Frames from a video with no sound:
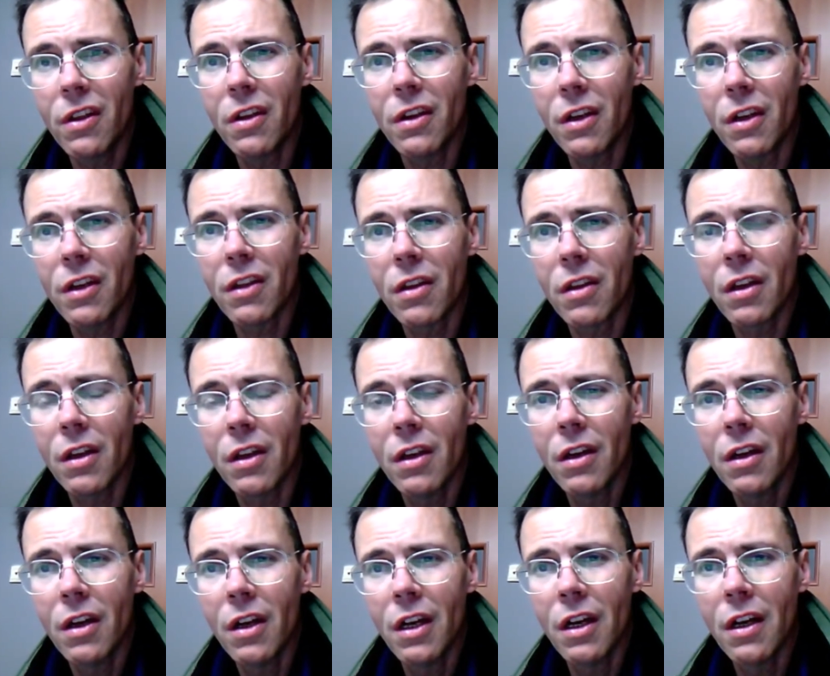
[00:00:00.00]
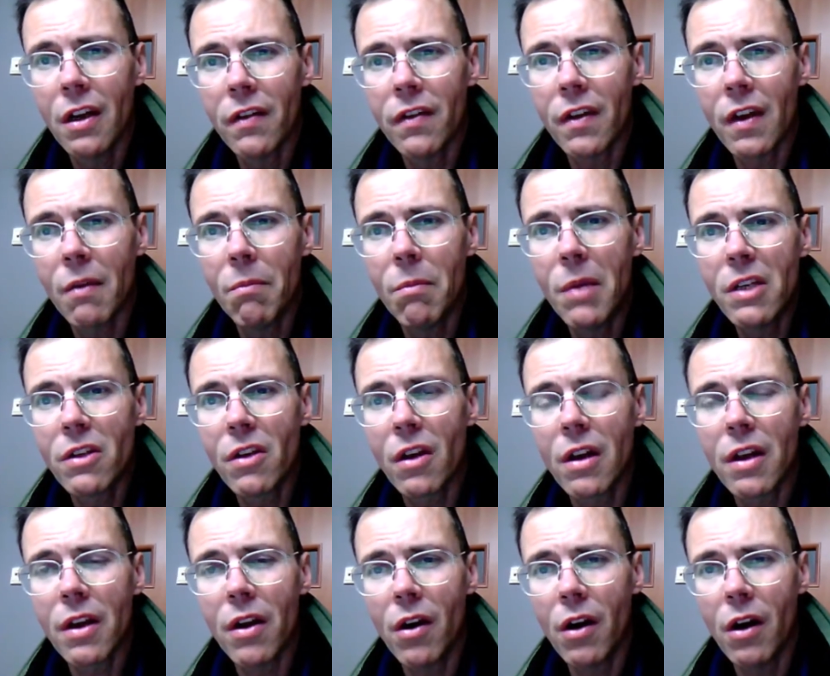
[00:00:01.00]
did, he
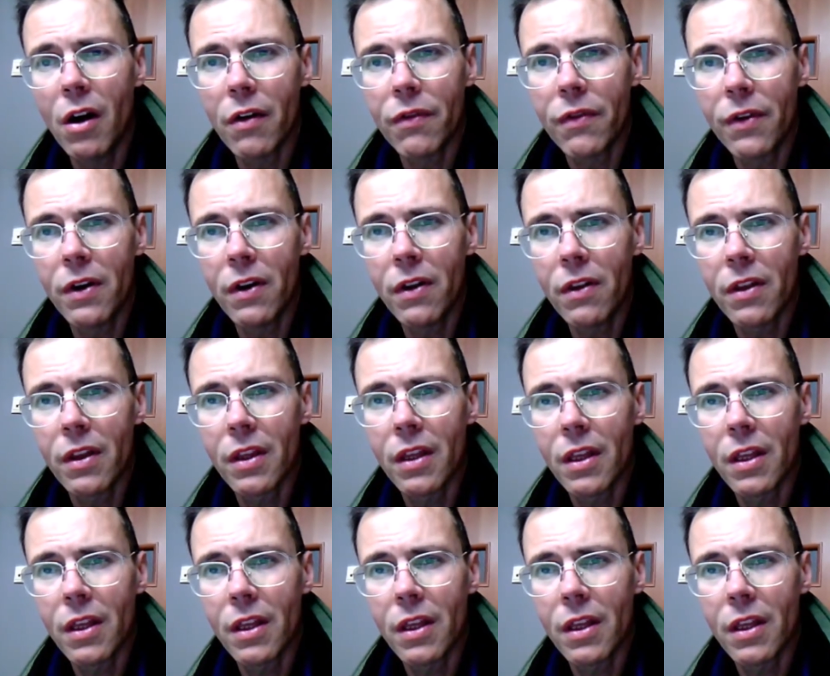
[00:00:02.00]
basically offered